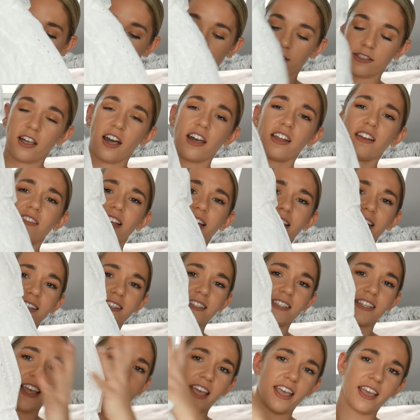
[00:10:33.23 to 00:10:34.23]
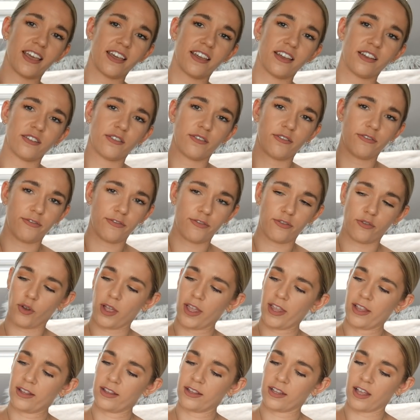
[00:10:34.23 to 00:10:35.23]
is kind of like a tiered
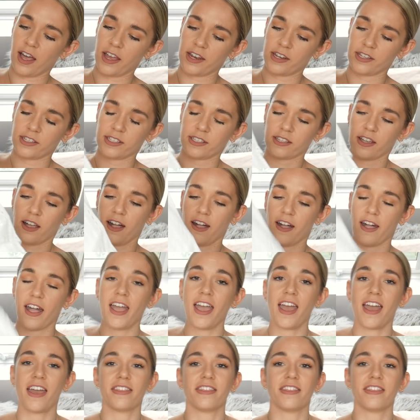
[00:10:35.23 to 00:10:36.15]
frill kind of skirt.